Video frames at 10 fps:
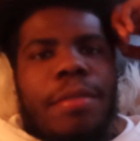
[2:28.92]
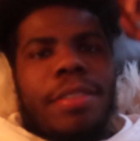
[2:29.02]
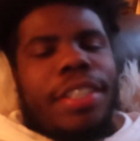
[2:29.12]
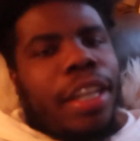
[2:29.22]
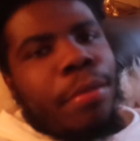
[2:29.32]

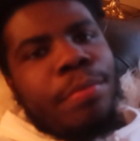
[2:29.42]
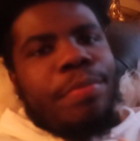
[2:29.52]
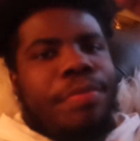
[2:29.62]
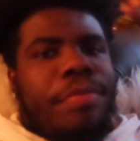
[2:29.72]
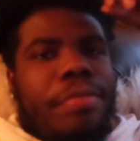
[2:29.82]
What's up?
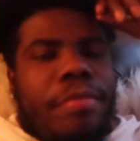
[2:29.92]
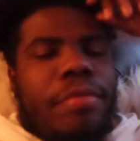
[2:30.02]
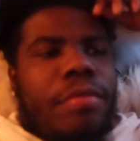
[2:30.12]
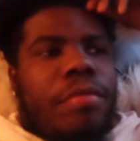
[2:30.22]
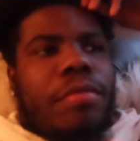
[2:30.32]

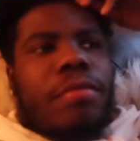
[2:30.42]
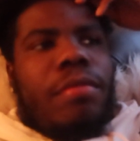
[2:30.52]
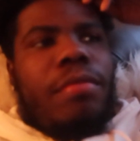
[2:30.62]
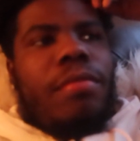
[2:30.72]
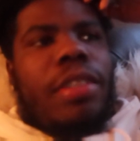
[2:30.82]

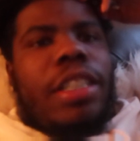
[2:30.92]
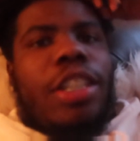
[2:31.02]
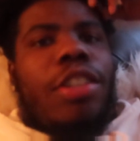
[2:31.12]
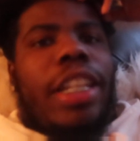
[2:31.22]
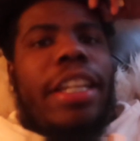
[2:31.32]
It's a
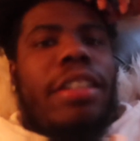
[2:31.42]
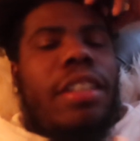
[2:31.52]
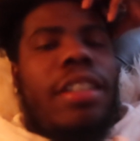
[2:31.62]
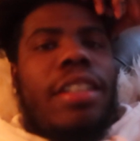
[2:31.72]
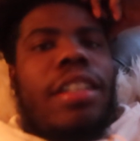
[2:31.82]
little
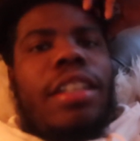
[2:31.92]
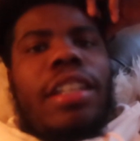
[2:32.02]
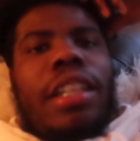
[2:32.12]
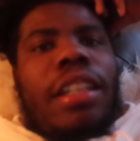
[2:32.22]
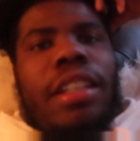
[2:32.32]
later.
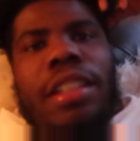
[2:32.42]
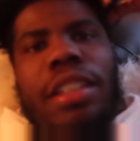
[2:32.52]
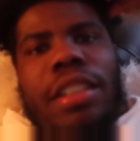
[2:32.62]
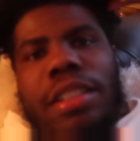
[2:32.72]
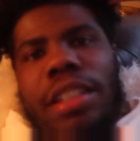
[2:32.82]

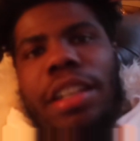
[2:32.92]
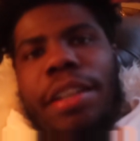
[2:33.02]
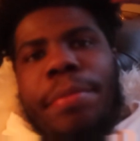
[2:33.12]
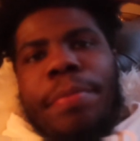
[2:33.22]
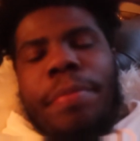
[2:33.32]

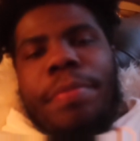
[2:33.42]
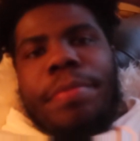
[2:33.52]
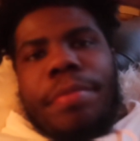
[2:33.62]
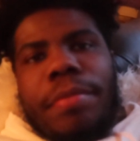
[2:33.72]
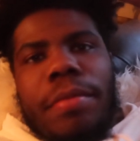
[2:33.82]
Um,
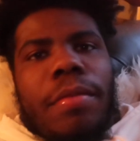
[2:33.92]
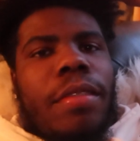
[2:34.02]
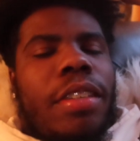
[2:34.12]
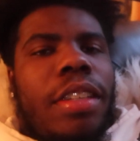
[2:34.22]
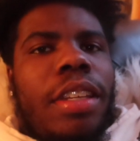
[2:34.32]

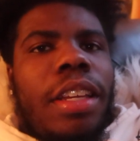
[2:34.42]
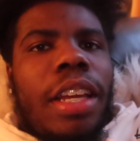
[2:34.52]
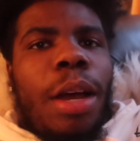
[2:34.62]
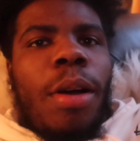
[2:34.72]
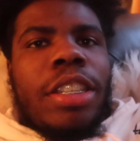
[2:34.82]

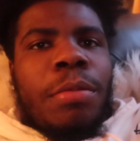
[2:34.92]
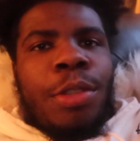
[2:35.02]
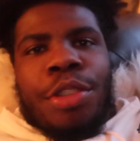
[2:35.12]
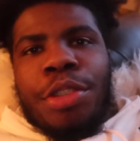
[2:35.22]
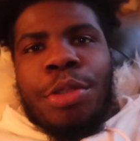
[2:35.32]
I watch some
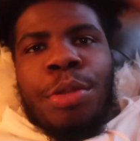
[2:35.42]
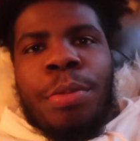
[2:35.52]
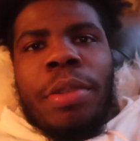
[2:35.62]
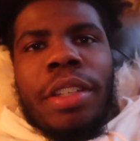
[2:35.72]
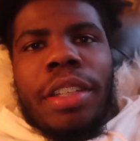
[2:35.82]

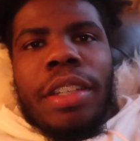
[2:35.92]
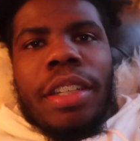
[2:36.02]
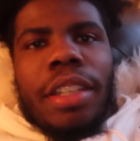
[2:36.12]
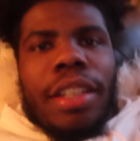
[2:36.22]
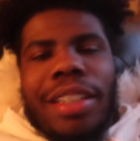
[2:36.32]
YouTube.
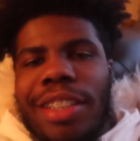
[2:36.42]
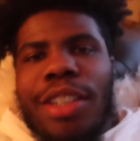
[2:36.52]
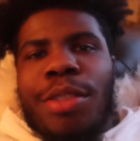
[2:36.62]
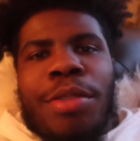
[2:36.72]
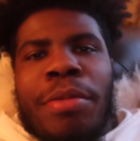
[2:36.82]
You
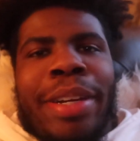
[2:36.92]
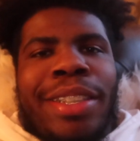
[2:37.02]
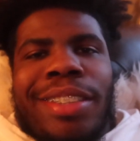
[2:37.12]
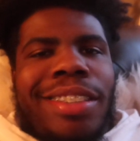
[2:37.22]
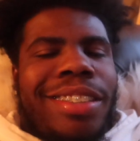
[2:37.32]
know, one of
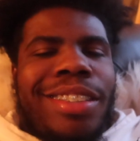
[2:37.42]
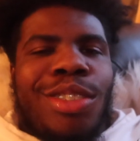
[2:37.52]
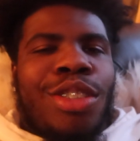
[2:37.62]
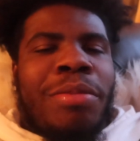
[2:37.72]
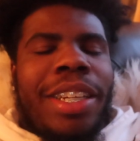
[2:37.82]
my
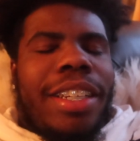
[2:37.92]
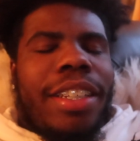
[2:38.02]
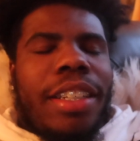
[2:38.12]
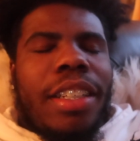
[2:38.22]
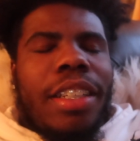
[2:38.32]
social
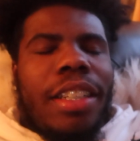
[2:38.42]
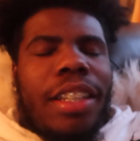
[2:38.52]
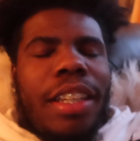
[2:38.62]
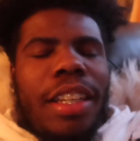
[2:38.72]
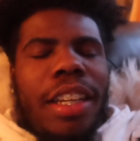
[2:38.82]
media.
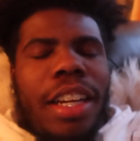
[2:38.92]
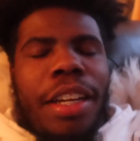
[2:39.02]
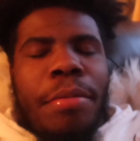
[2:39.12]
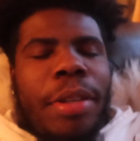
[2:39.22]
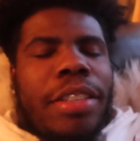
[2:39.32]

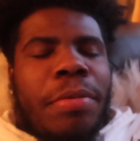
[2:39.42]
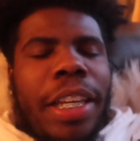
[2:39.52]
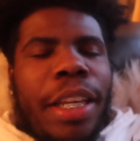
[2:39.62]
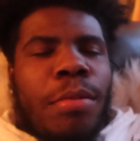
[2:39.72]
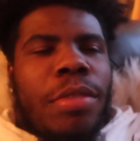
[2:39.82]
Uh, play some
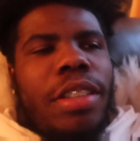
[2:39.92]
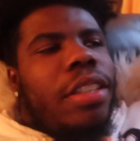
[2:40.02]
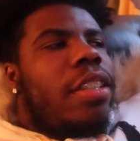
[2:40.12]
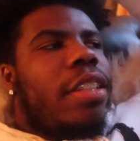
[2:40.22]
games.